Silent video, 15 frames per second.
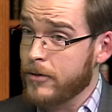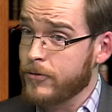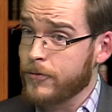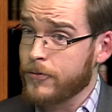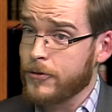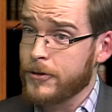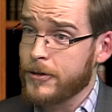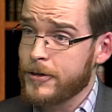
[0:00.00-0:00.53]
every
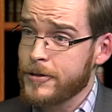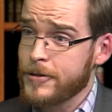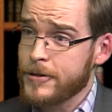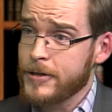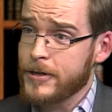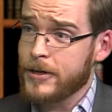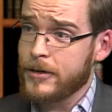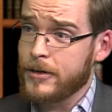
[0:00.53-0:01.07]
4 years,
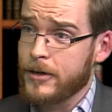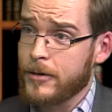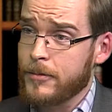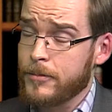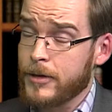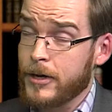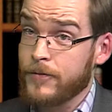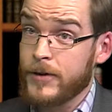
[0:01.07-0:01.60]
and
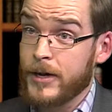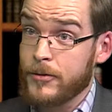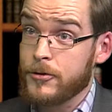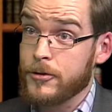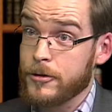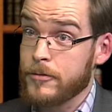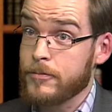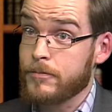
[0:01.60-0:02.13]
I've now
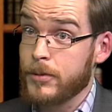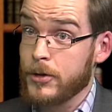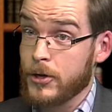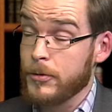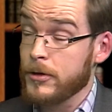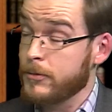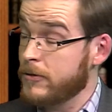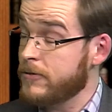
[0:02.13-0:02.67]
just been
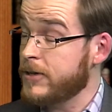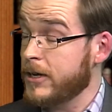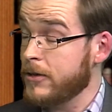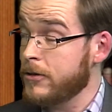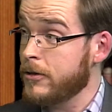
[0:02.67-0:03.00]
coming up to 10